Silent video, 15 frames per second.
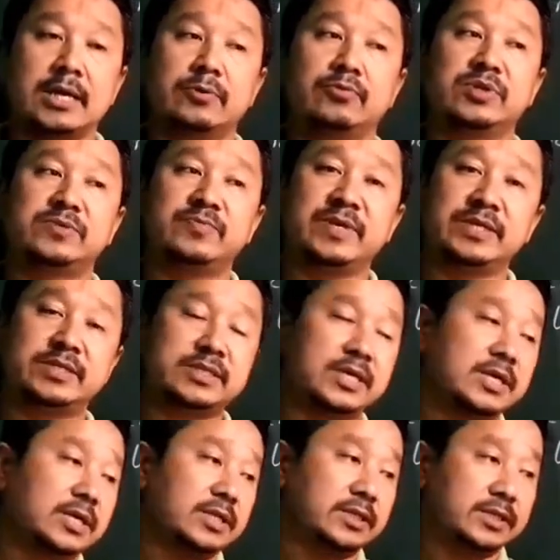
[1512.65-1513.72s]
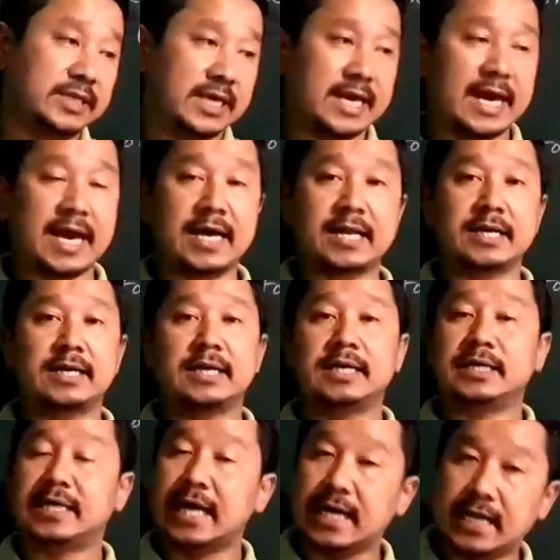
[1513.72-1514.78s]
which means they are
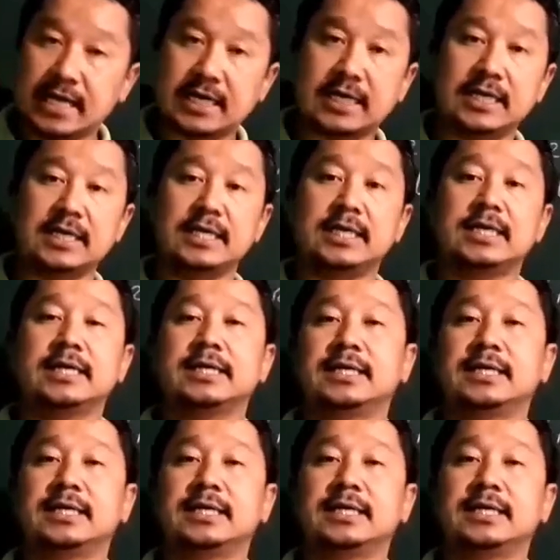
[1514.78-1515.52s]
directly